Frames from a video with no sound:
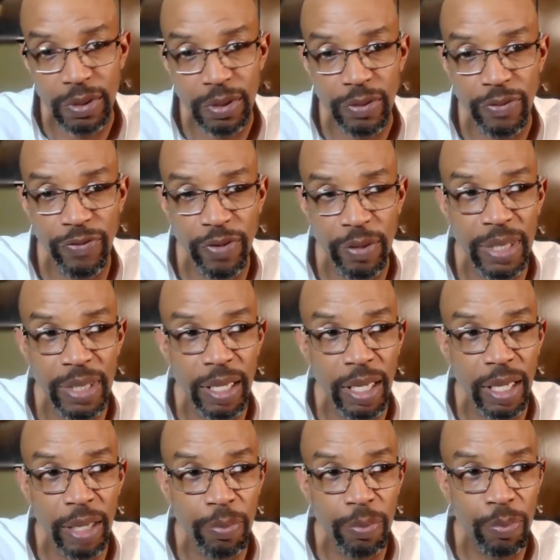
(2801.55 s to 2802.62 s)
from
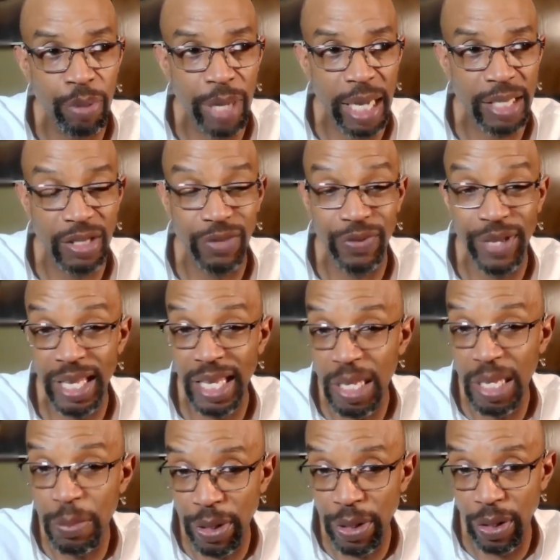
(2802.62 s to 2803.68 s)
the practice of
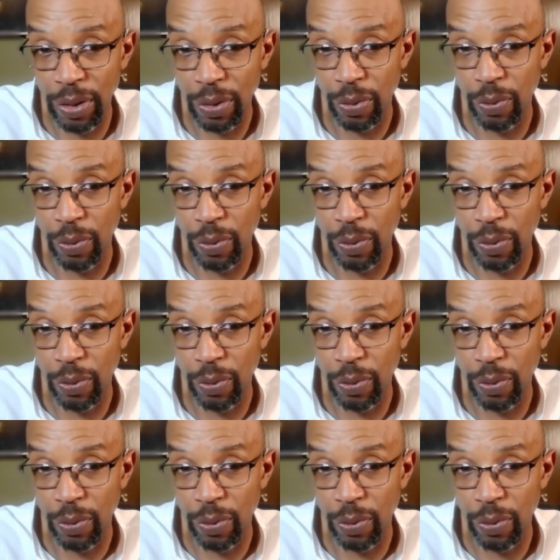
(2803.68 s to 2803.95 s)
keeping